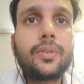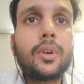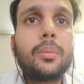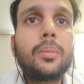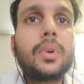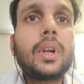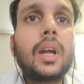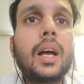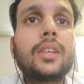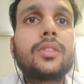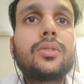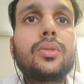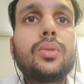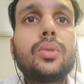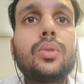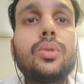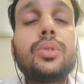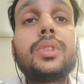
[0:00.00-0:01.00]
from class
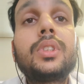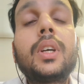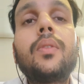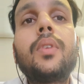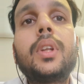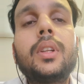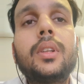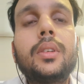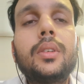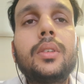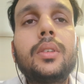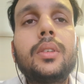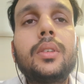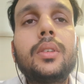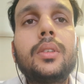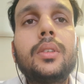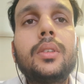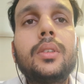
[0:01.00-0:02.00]
2 to 7,
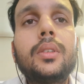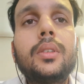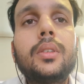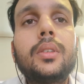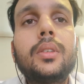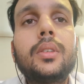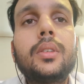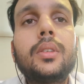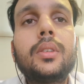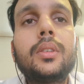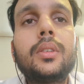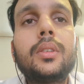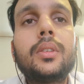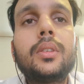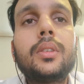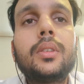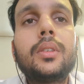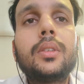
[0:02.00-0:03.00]
in
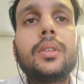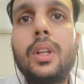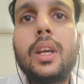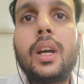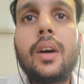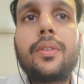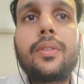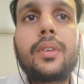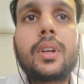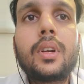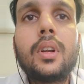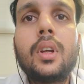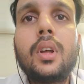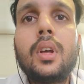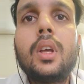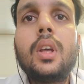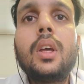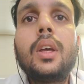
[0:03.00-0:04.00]
English only
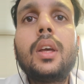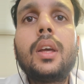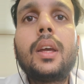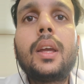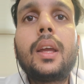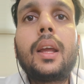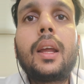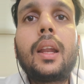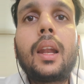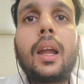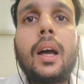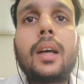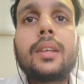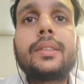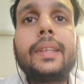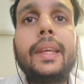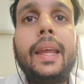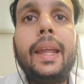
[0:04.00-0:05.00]
after
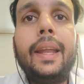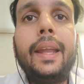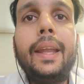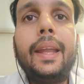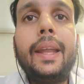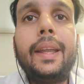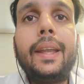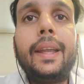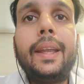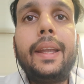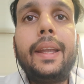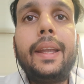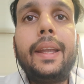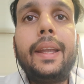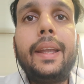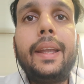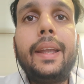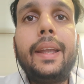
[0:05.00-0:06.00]
class 8.
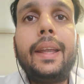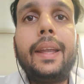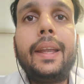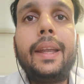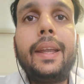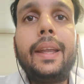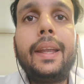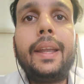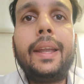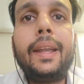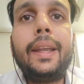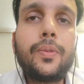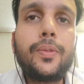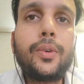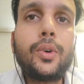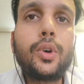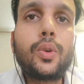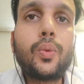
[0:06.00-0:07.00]
Number
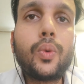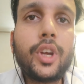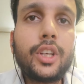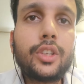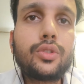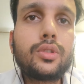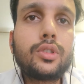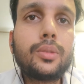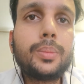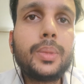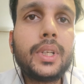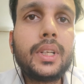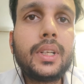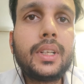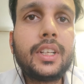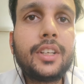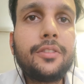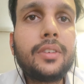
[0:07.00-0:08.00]
4, ways to
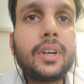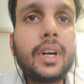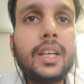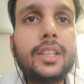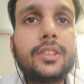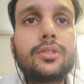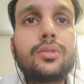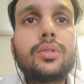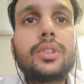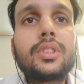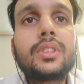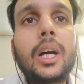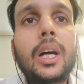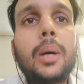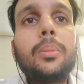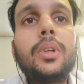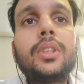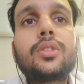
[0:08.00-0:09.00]
be devised to
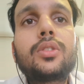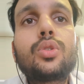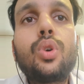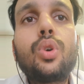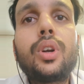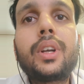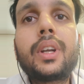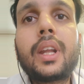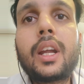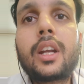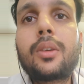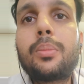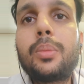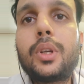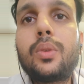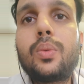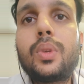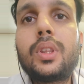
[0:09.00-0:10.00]
establish contact
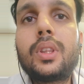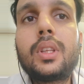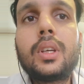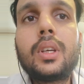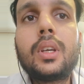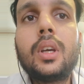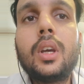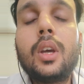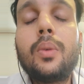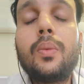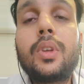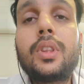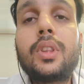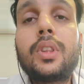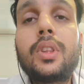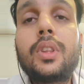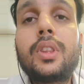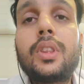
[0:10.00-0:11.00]
with
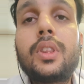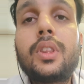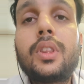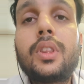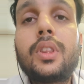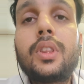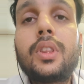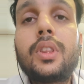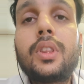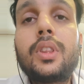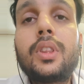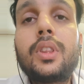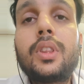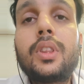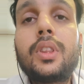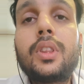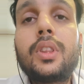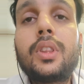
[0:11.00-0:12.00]
the community around